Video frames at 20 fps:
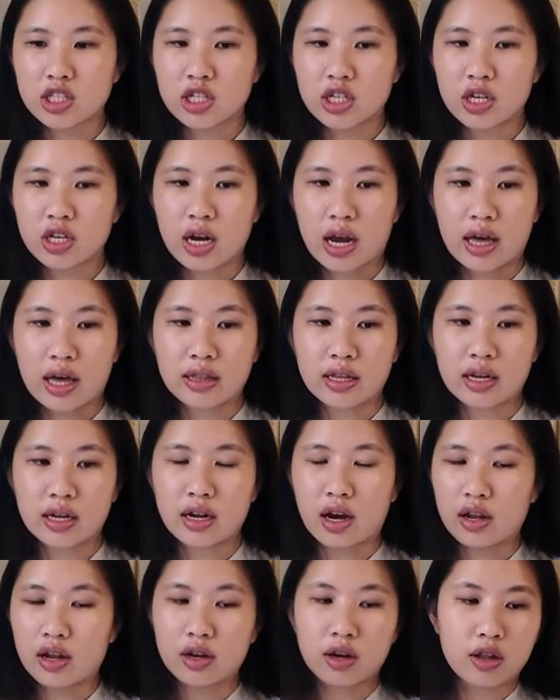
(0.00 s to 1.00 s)
year, and then
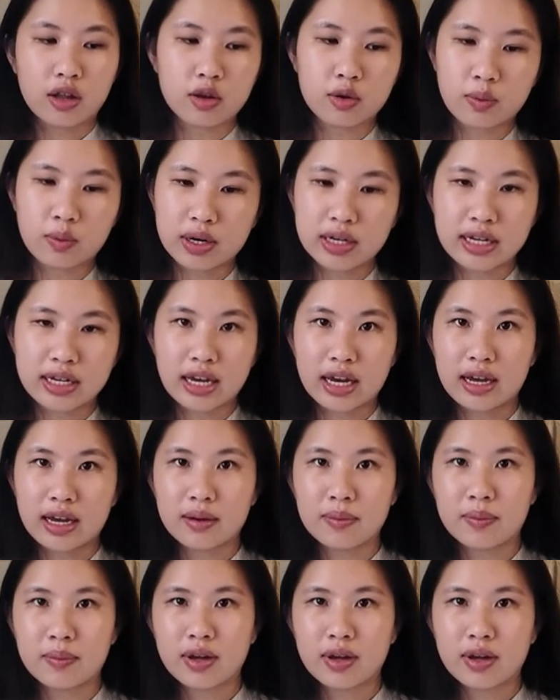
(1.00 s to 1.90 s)
another one came